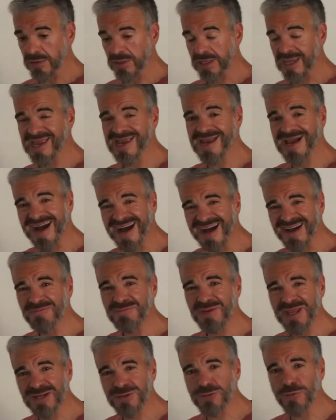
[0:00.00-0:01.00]
Okay, I've
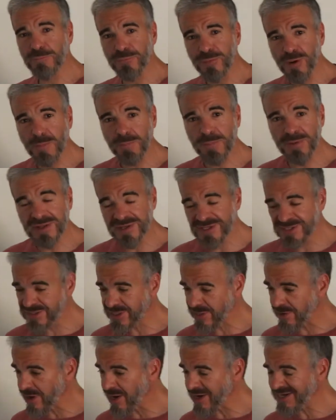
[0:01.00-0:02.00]
been to properties
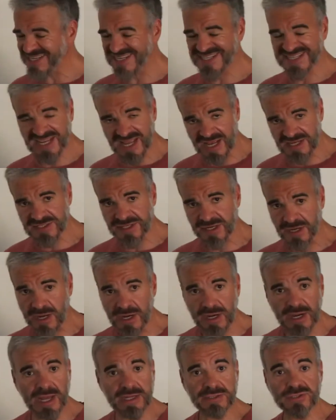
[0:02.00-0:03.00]
that are disgusting. I
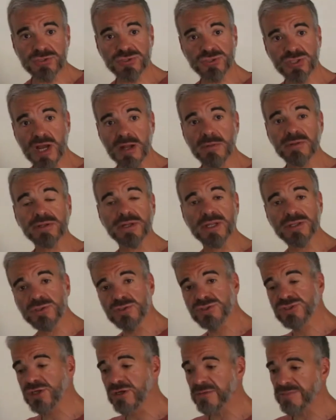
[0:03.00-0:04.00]
like to travel, and I
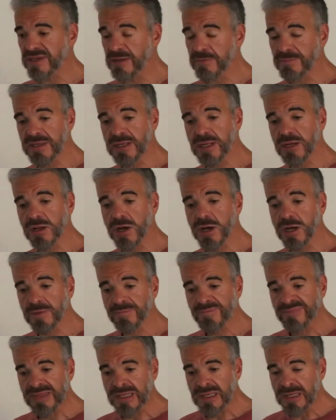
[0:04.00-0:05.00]
use Airbnb a
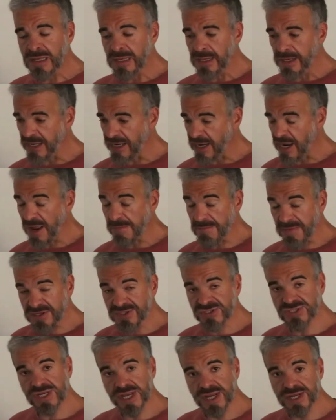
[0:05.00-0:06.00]
lot, and I
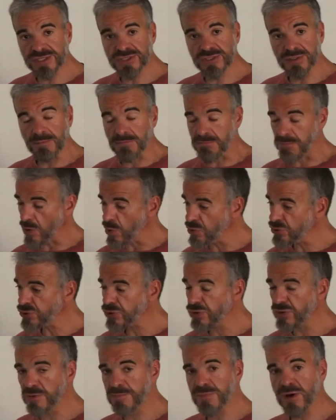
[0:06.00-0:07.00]
must say most
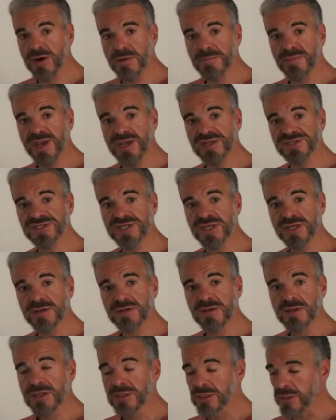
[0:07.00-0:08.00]
of them are
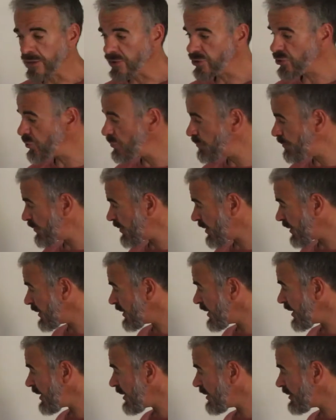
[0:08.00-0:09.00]
amazing and super
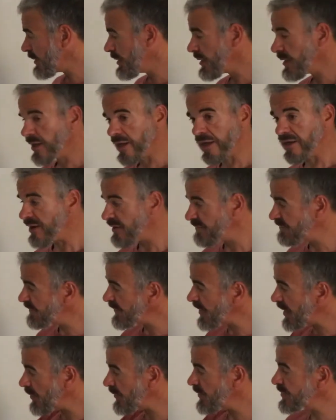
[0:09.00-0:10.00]
clean, and they
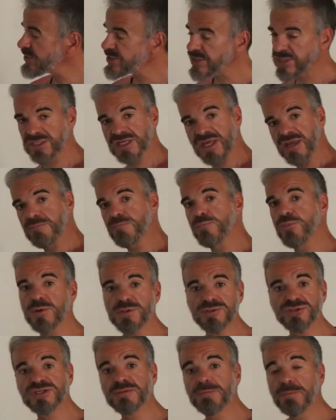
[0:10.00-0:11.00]
follow the same
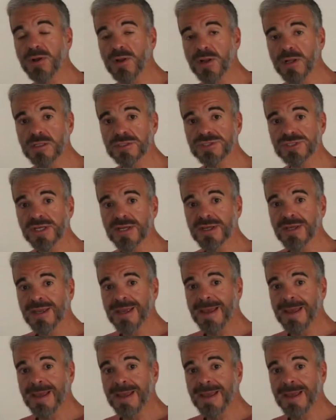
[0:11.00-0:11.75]
principles.